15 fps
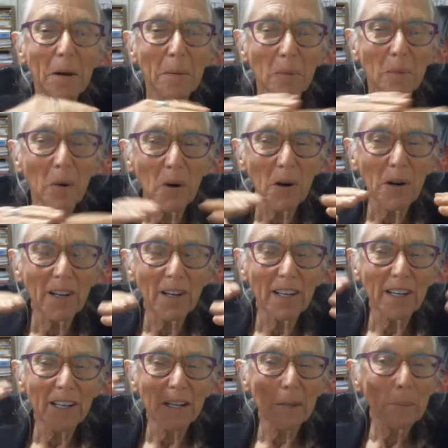more
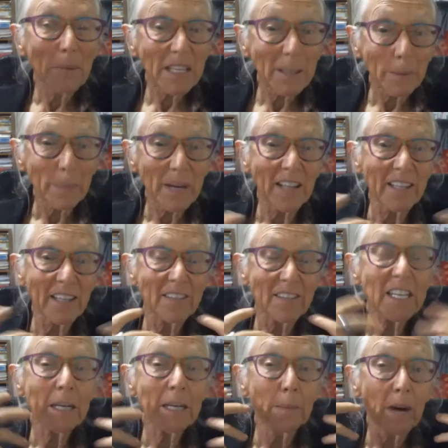mental balance
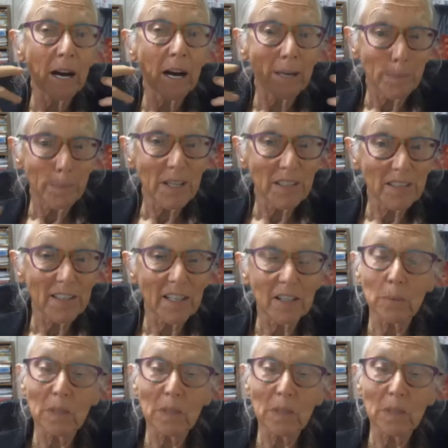in my business?